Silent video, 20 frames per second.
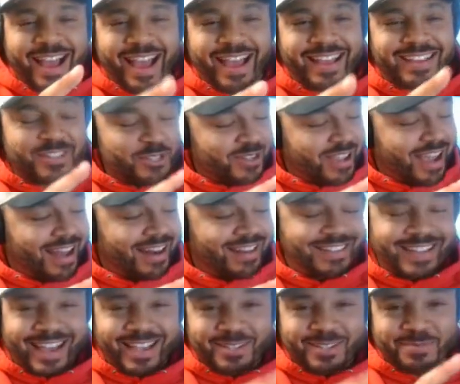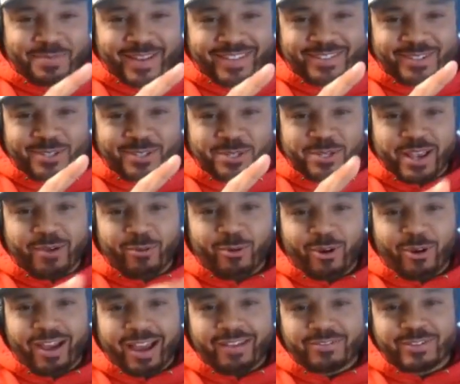I just got a text message that
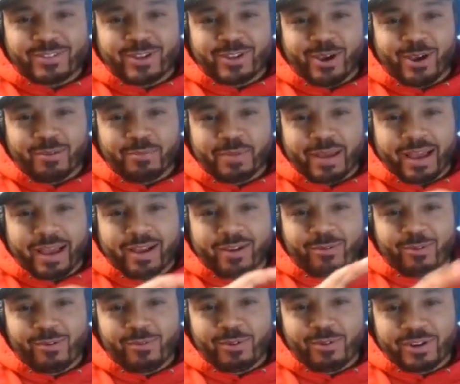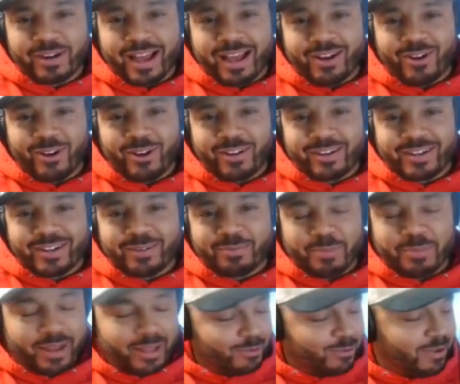we'll have to talk about when we're not on here,
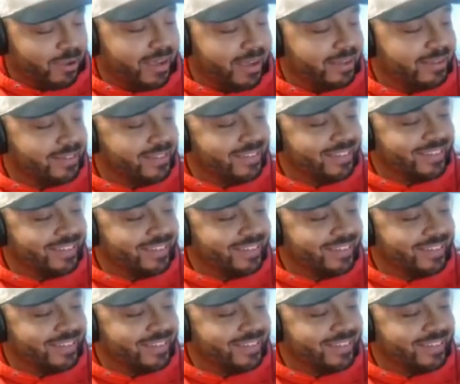by the way.